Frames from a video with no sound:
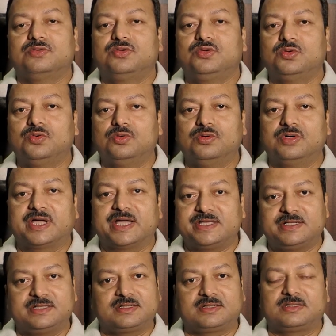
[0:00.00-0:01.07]
two
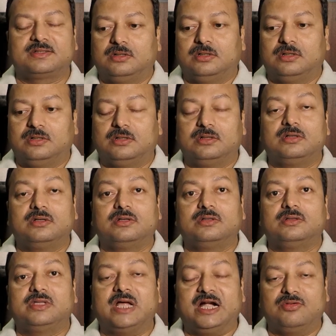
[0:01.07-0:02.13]
gadgets
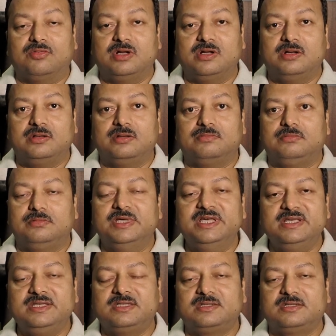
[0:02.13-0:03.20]
that will
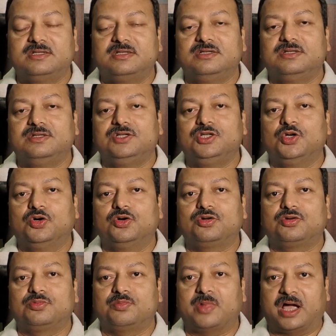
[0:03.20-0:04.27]
ease your
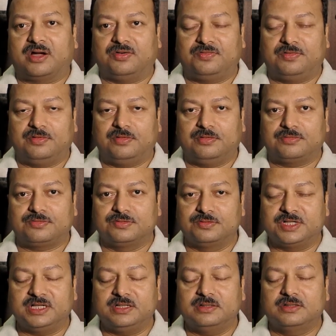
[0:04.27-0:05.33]
macro
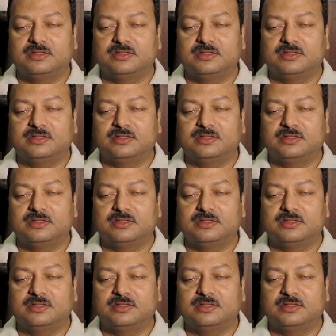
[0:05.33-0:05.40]
shooting,